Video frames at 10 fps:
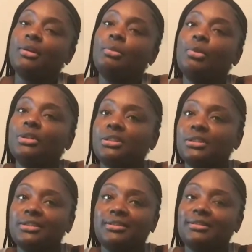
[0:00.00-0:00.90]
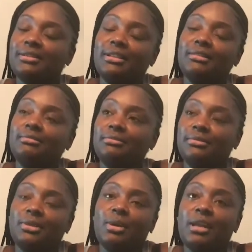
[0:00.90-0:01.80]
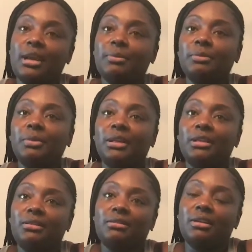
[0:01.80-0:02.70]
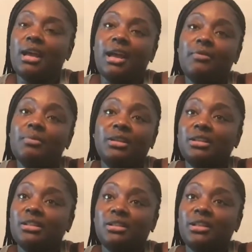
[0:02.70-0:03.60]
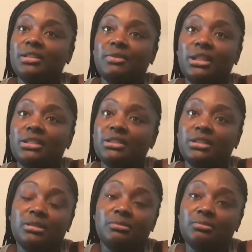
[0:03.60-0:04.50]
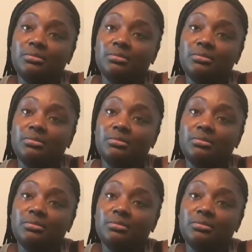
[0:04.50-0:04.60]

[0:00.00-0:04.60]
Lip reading: abortions, and so I kept her, but I haven't been in a serious relationship.